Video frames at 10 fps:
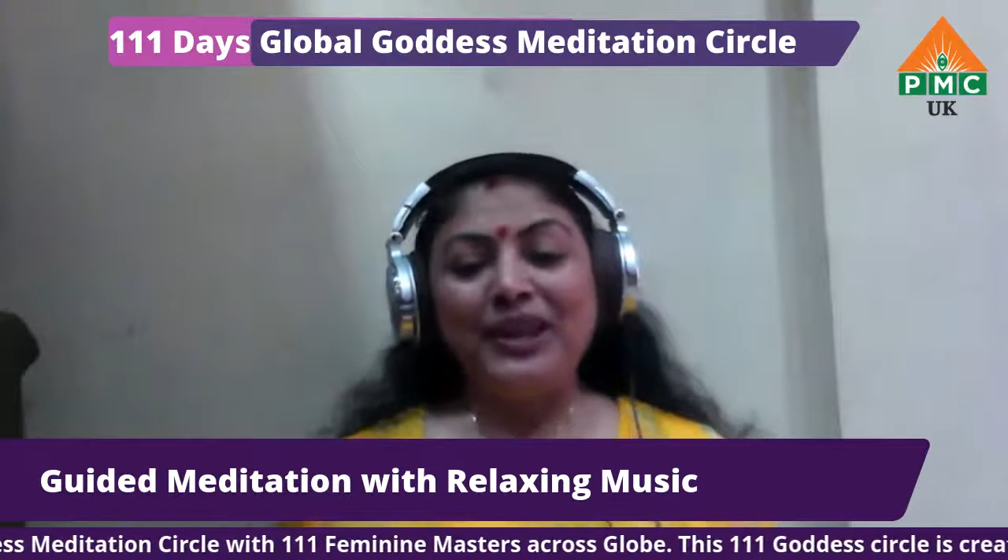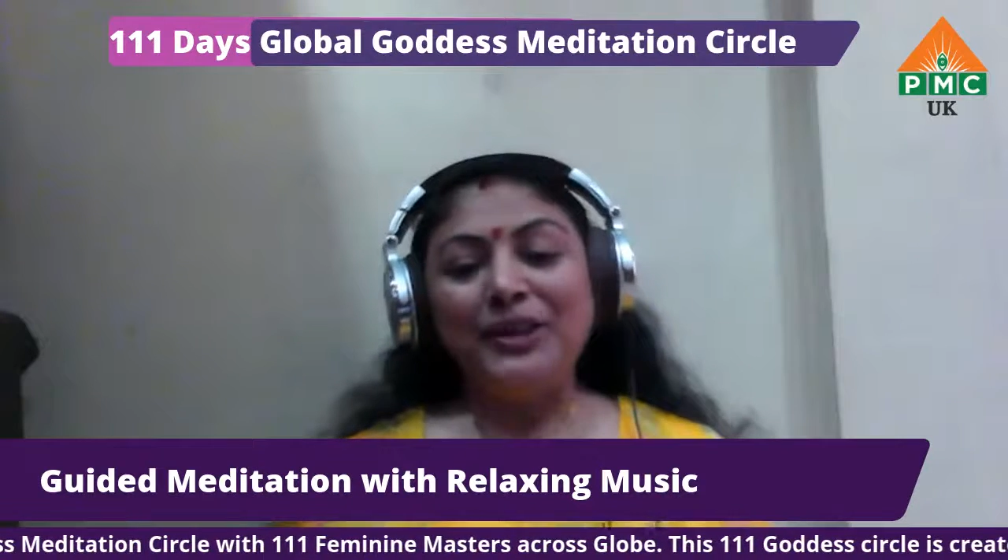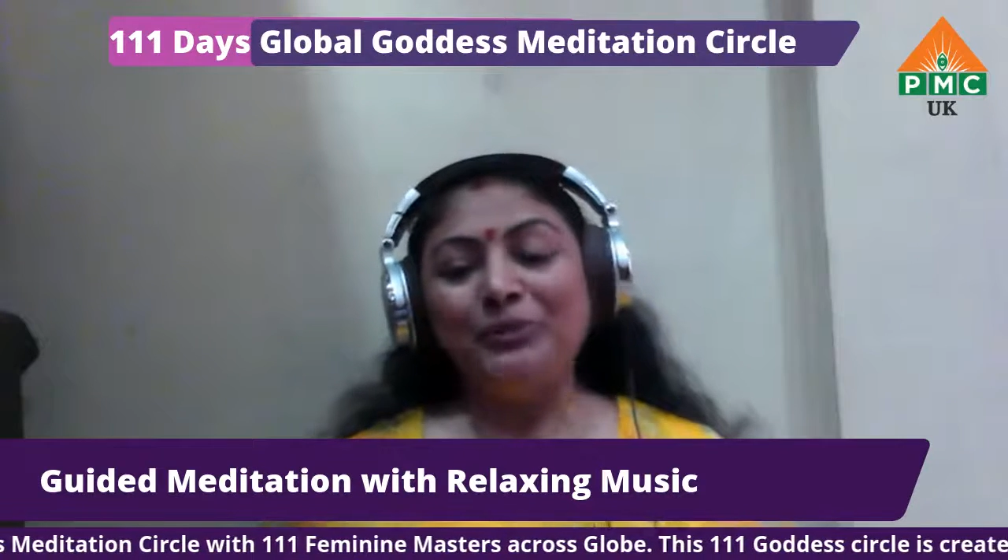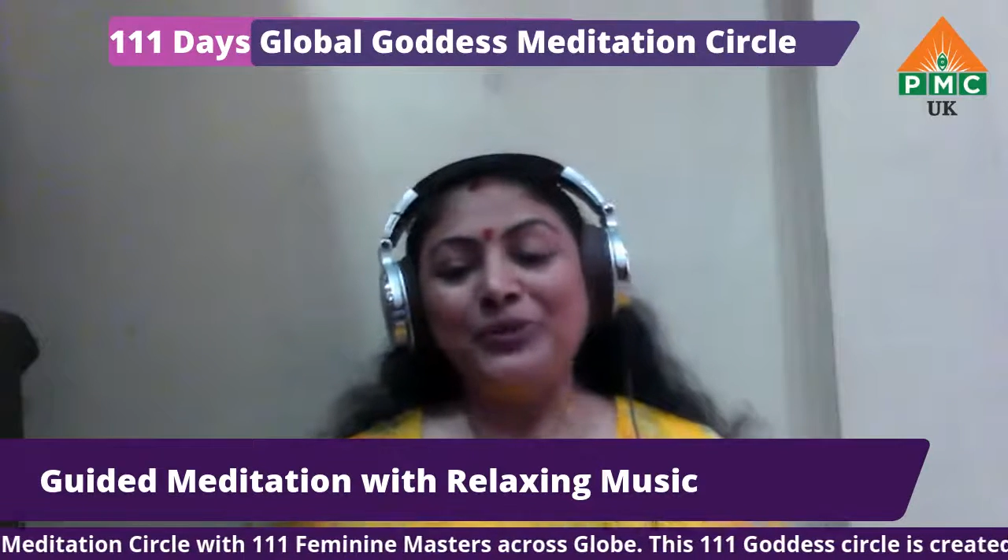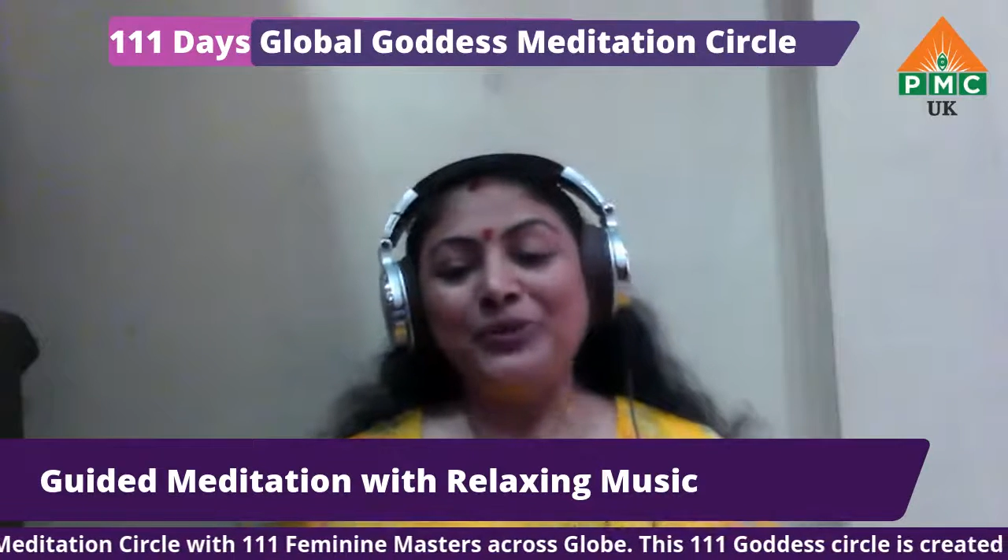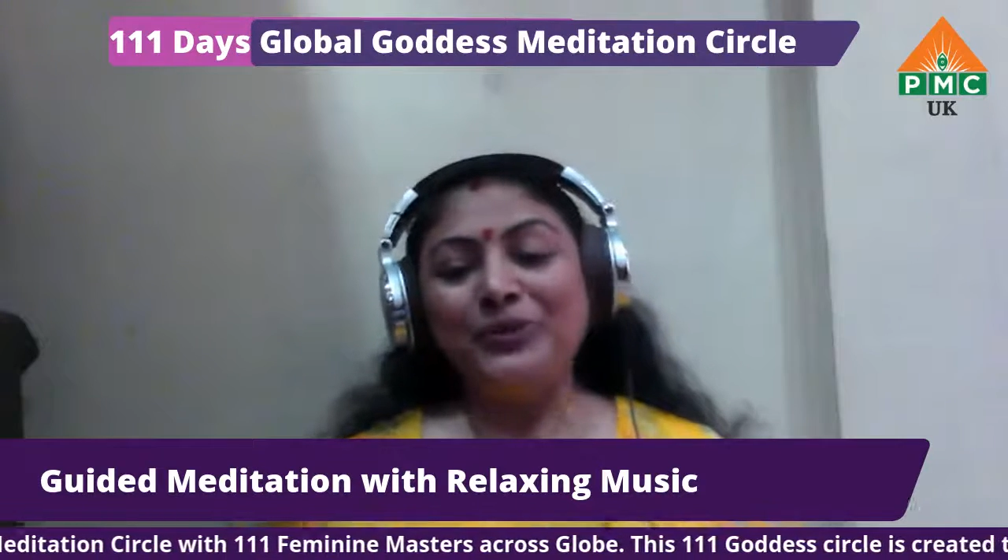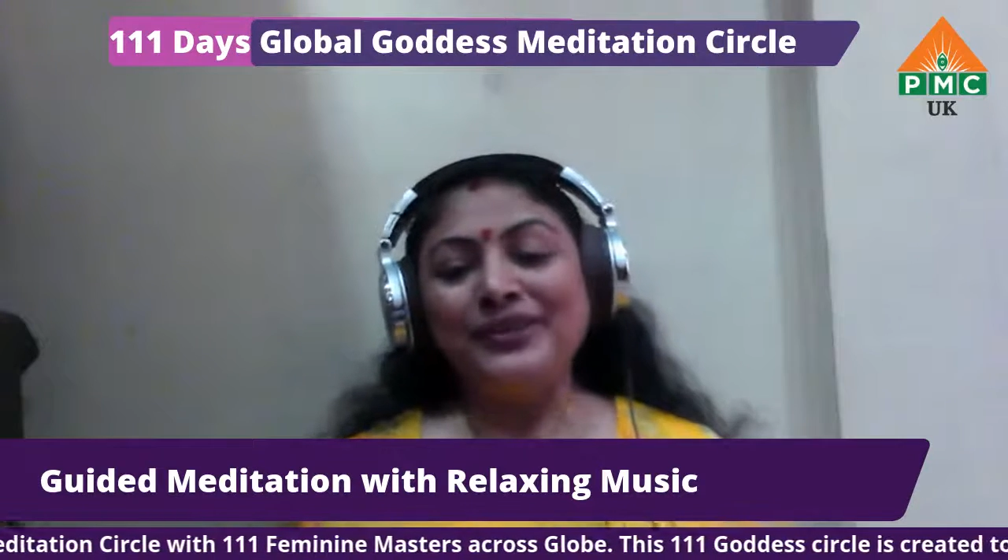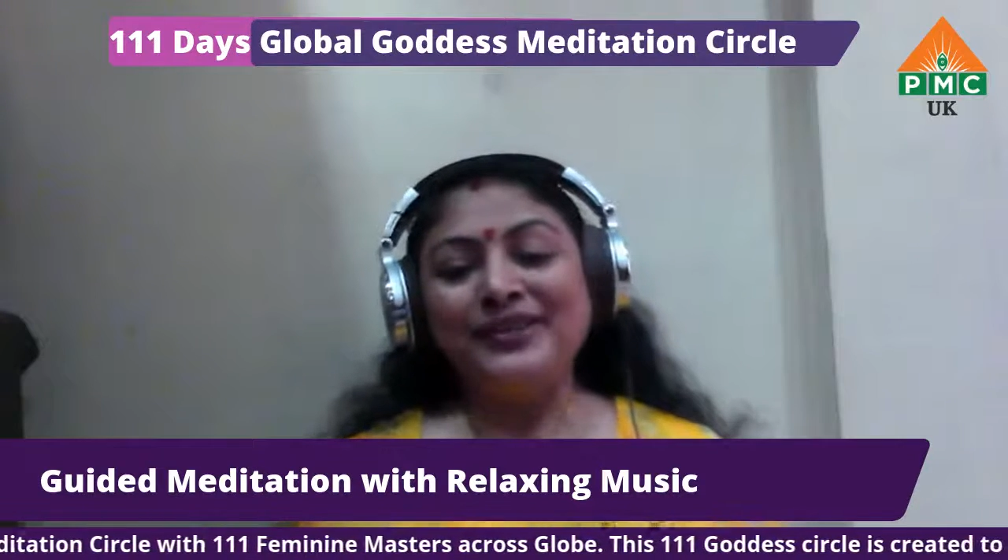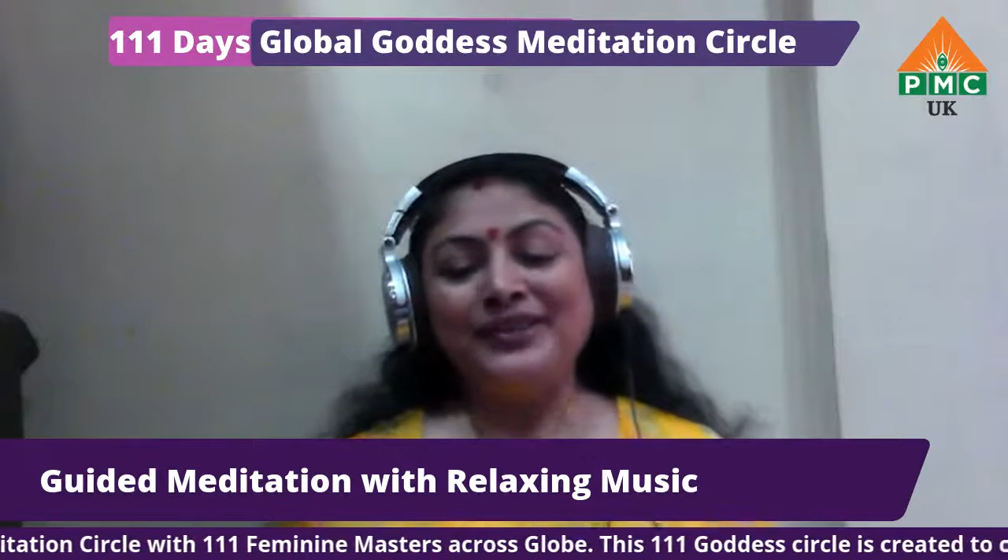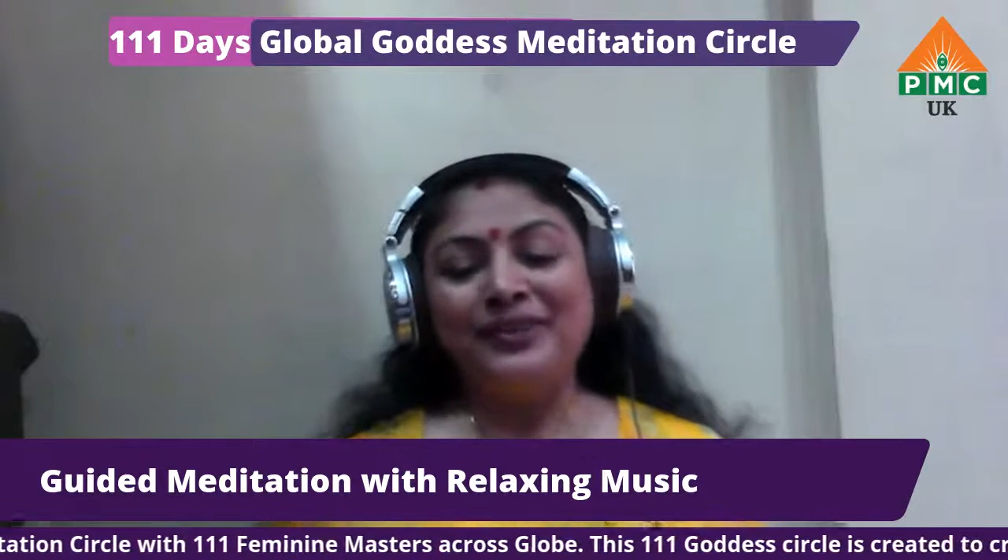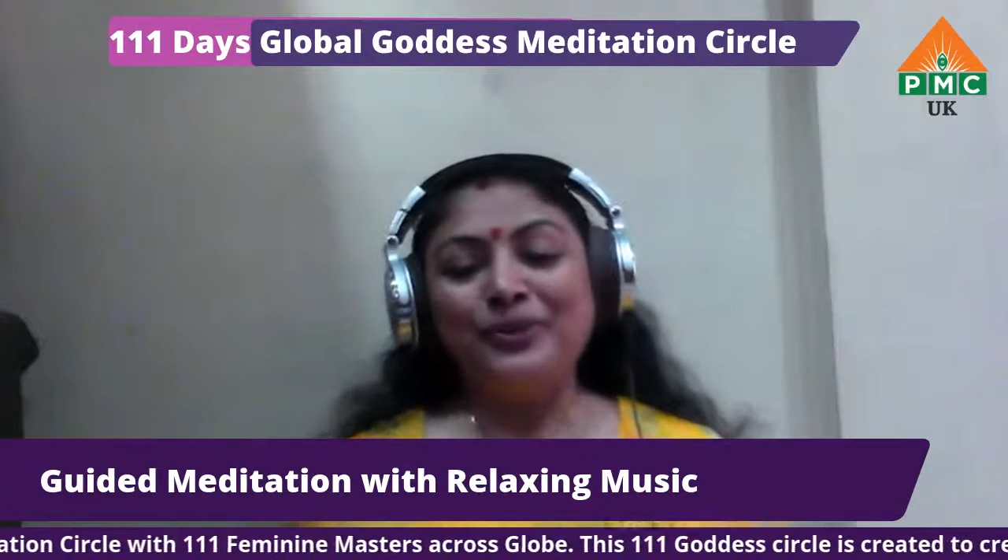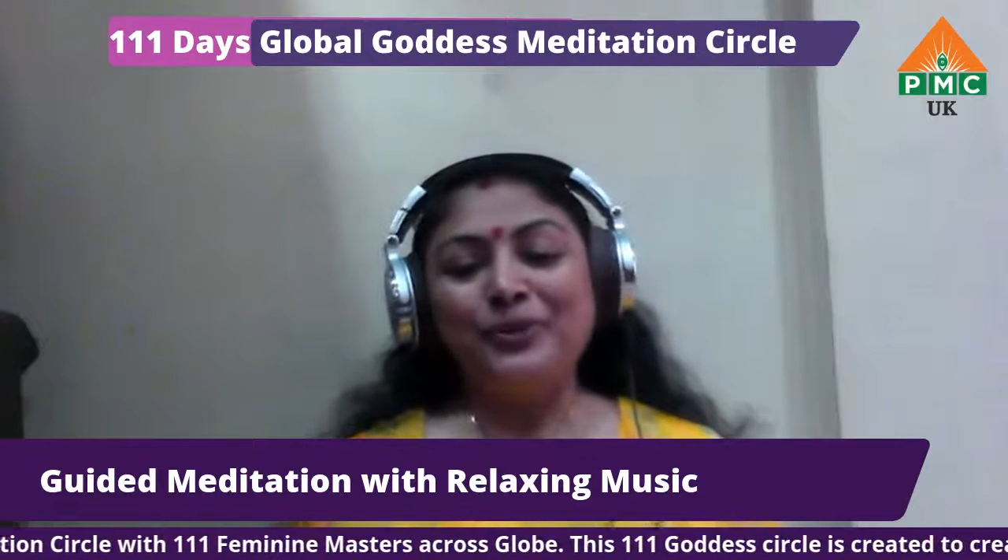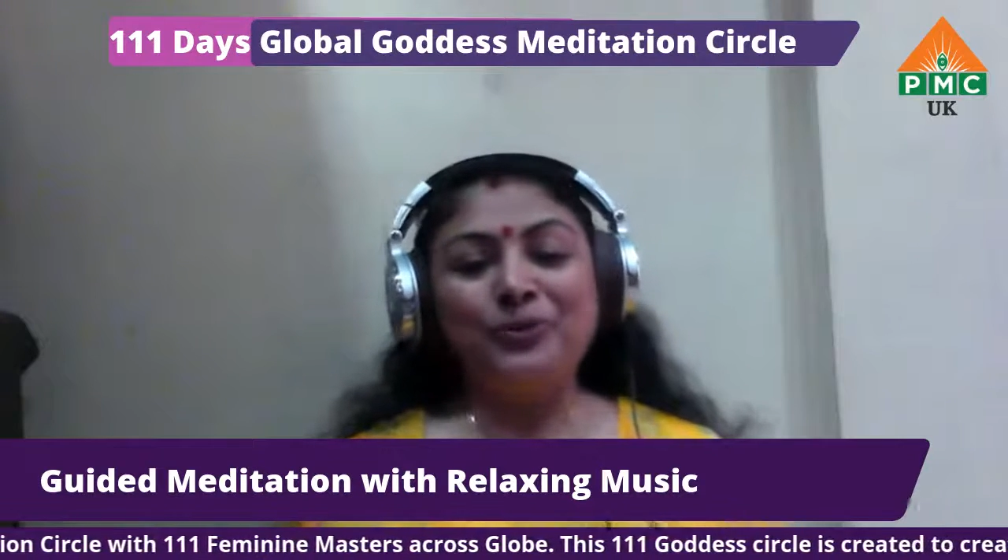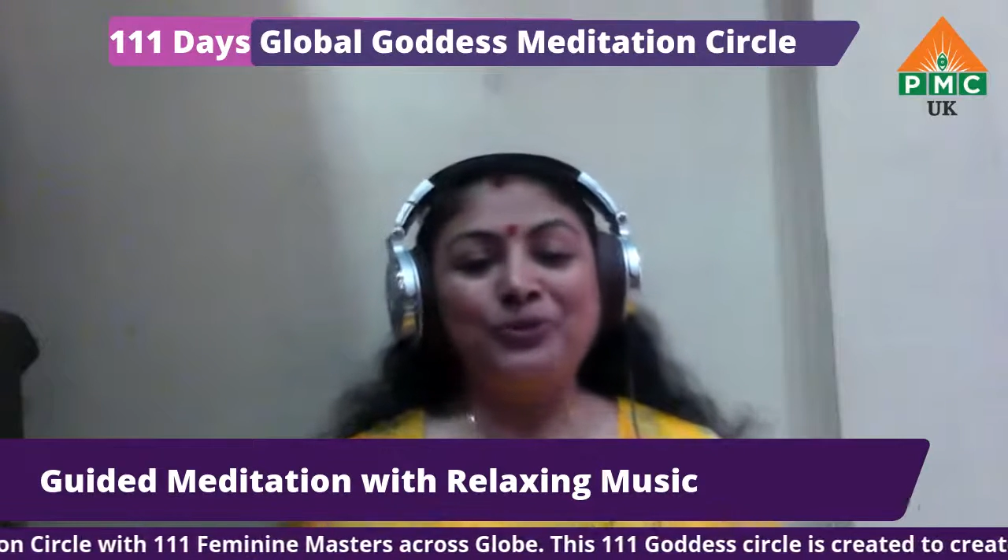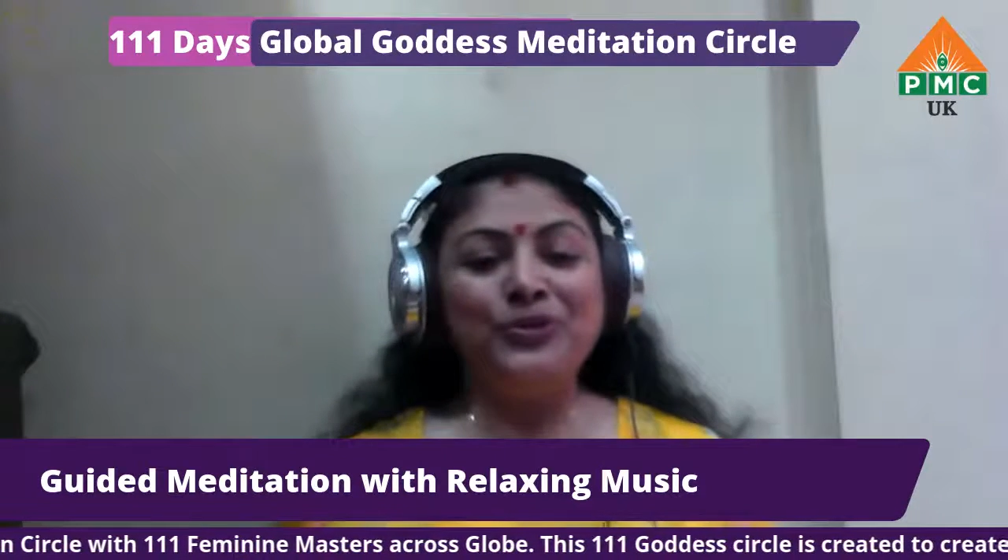any person